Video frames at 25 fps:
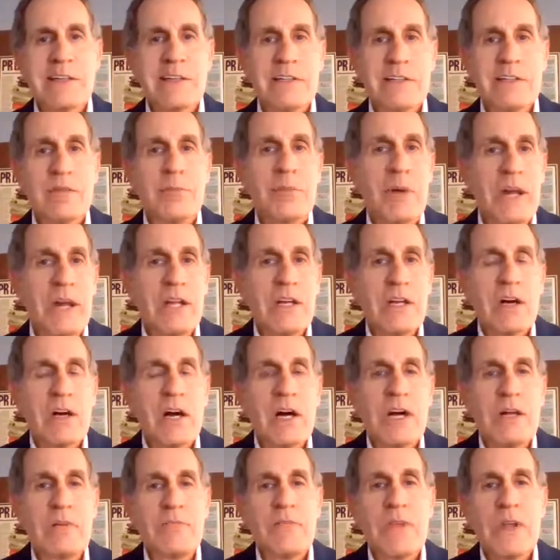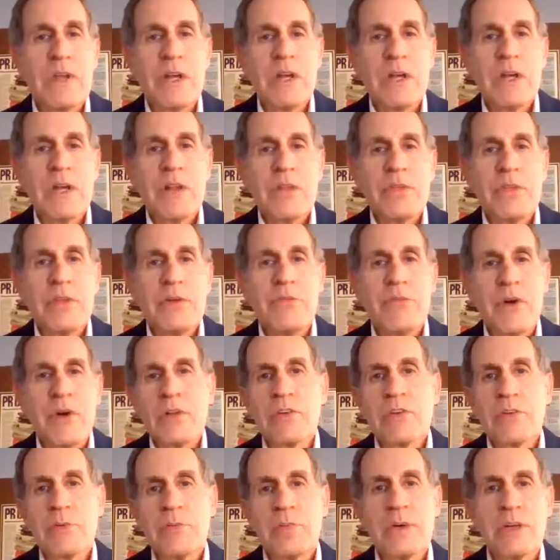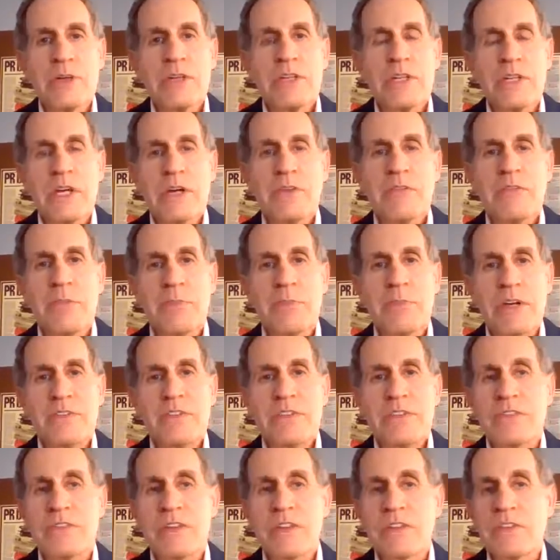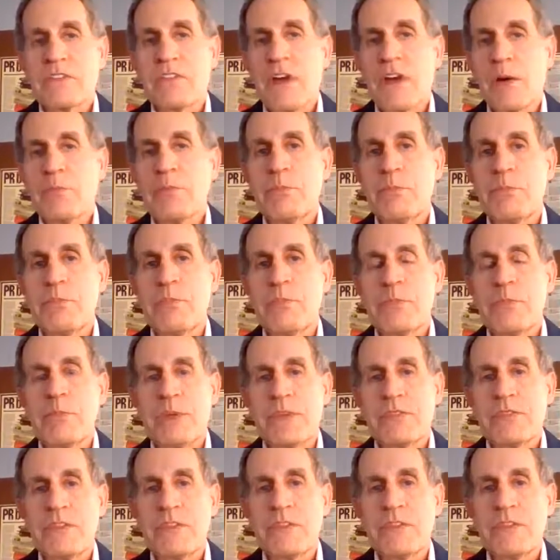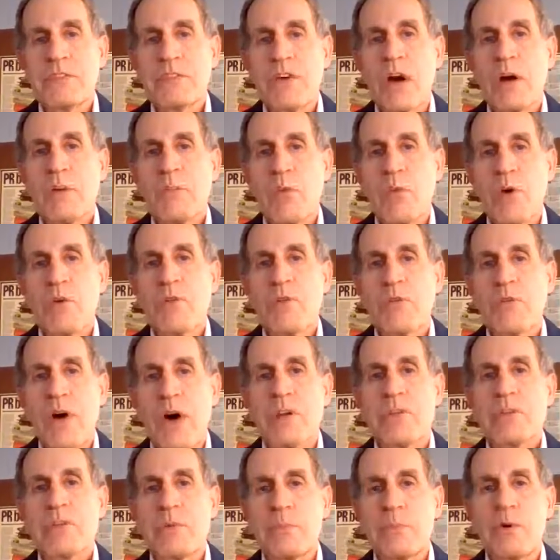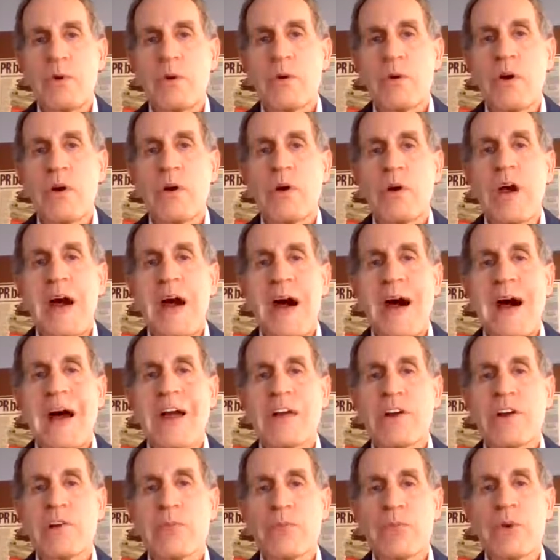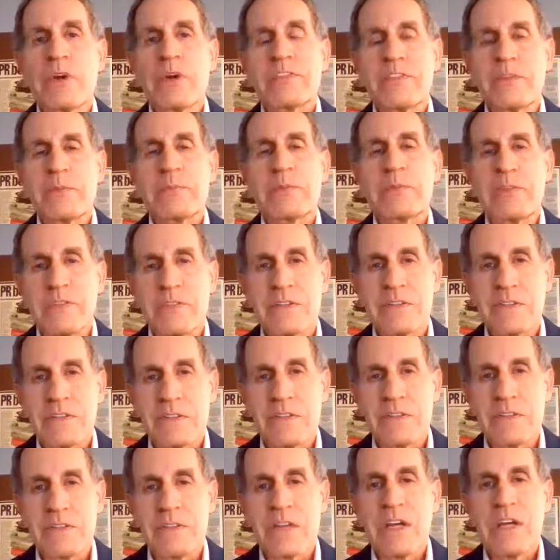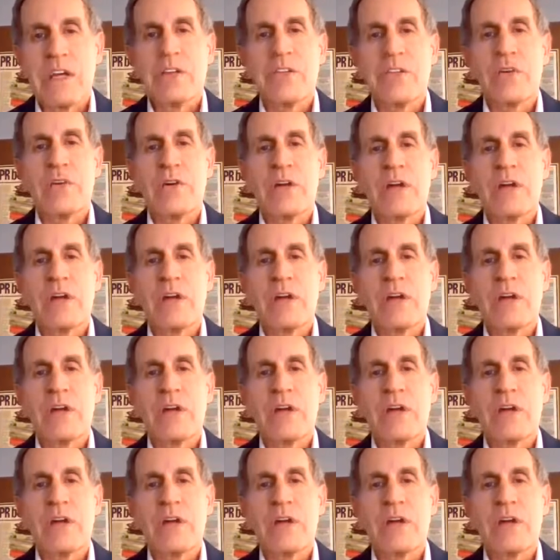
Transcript: depending on the vulnerability of a business. And some businesses are more vulnerable, or higher risk businesses. They're in